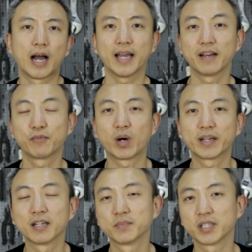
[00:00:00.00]
Hi
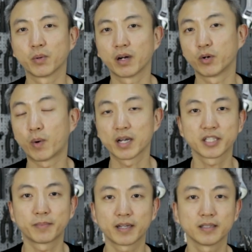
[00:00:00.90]
everyone, I'm Dihua from
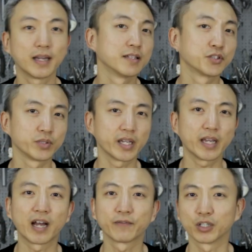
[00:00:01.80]
Wiser Biker, and
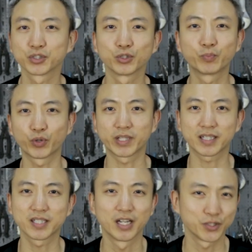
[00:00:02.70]
today I've got two
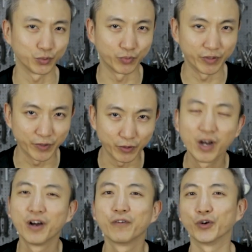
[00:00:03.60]
products to
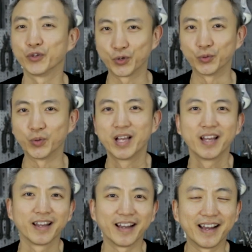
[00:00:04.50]
review for you,
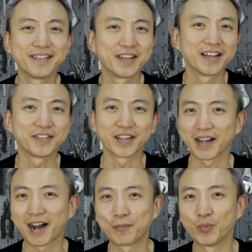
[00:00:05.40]
and
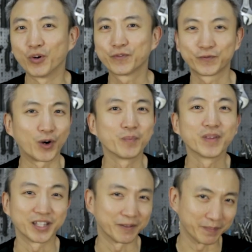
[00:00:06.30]
they are both from
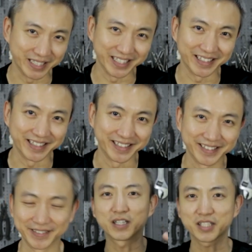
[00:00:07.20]
Lameda.
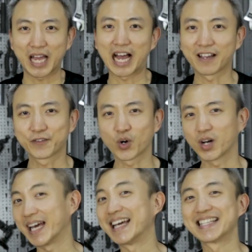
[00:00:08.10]
First, I've
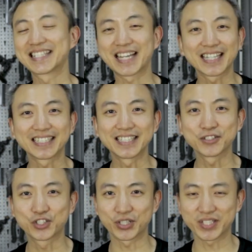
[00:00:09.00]
got a
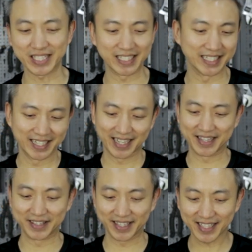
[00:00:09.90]
cycling jersey,
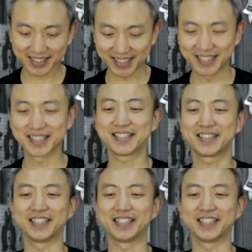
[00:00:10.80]
and that is